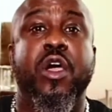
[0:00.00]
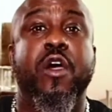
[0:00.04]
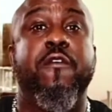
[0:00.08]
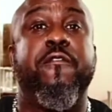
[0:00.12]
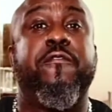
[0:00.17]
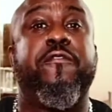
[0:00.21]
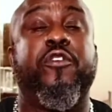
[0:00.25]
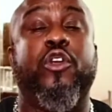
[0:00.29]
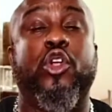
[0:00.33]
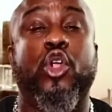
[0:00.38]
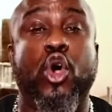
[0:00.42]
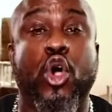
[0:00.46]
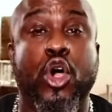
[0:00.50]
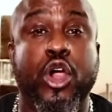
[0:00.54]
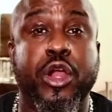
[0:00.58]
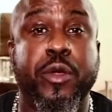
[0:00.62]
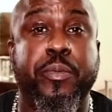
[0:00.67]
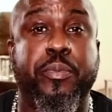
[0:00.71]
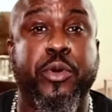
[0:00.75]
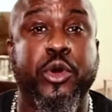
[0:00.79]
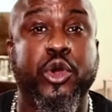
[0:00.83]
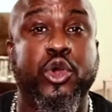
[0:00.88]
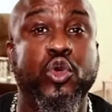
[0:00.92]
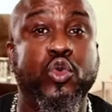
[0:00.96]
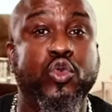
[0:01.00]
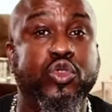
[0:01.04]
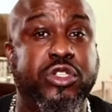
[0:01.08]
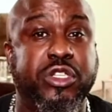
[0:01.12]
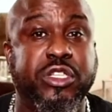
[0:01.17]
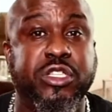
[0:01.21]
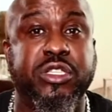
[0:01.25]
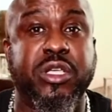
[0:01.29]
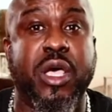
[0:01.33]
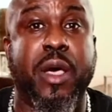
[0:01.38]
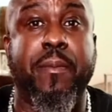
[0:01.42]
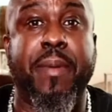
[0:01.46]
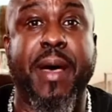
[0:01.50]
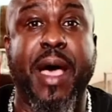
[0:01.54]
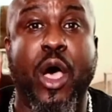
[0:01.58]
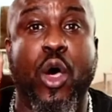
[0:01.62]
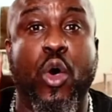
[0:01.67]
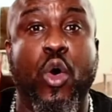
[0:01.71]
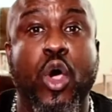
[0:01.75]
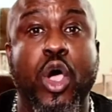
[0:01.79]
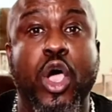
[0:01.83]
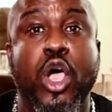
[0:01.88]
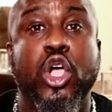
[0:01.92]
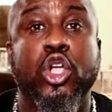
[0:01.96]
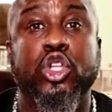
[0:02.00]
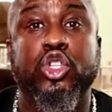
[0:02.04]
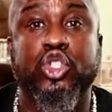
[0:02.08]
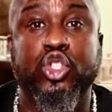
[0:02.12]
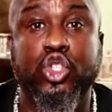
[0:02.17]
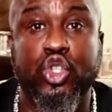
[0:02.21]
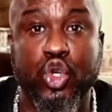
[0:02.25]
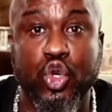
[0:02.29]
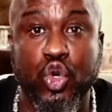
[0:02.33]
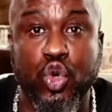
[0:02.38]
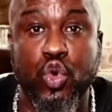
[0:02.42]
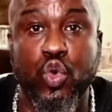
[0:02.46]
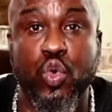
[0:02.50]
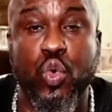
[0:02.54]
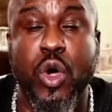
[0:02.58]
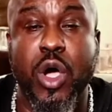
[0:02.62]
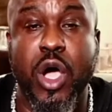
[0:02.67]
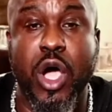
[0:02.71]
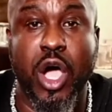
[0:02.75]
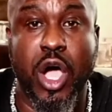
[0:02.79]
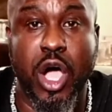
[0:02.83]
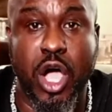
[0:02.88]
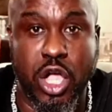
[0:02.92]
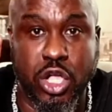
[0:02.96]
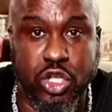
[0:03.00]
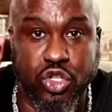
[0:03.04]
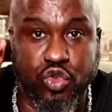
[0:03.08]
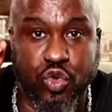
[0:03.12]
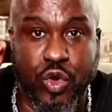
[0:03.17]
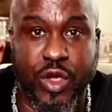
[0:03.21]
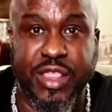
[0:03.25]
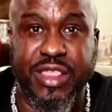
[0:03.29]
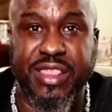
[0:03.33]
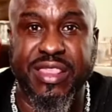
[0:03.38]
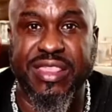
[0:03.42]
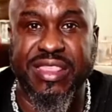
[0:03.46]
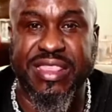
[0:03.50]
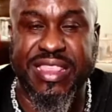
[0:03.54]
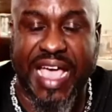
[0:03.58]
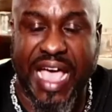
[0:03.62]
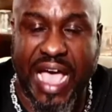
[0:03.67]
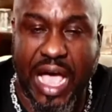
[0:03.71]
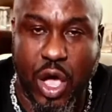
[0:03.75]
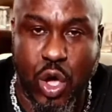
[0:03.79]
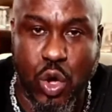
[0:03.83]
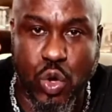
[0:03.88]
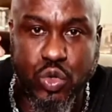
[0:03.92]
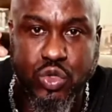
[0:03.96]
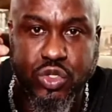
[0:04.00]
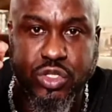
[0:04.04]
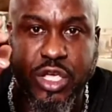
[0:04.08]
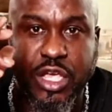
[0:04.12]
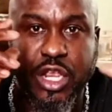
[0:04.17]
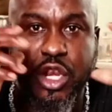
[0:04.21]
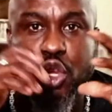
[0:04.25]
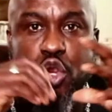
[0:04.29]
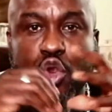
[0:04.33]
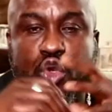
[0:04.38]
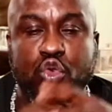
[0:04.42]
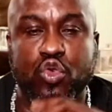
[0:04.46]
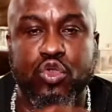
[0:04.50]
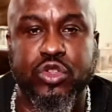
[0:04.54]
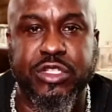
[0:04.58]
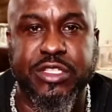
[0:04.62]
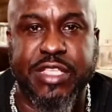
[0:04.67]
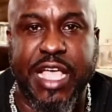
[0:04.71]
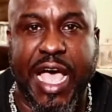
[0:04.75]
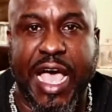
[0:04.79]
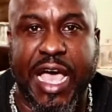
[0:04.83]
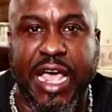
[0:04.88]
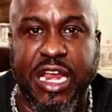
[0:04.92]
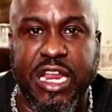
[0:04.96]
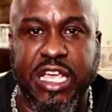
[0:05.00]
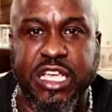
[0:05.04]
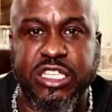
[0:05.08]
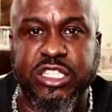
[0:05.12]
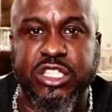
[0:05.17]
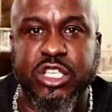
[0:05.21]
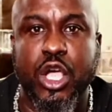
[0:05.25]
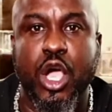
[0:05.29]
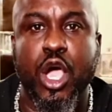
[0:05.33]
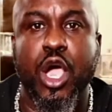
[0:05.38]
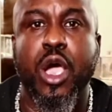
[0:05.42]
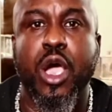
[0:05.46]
Florida produces about 200,000 new stylists